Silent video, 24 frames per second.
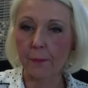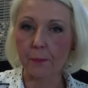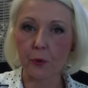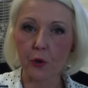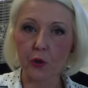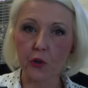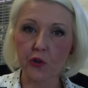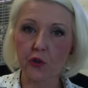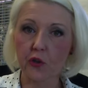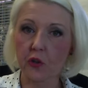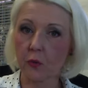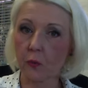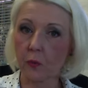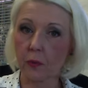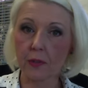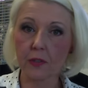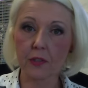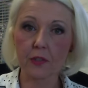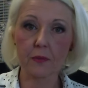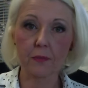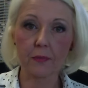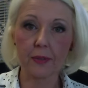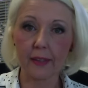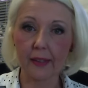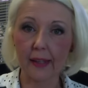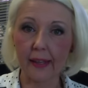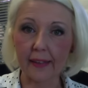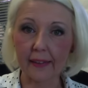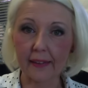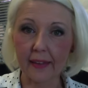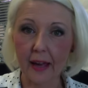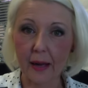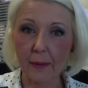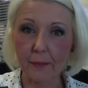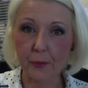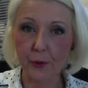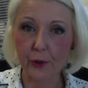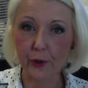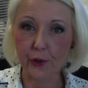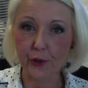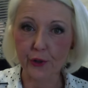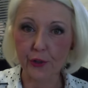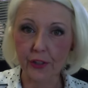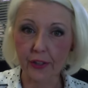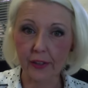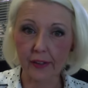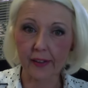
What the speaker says: person wants to be like that person,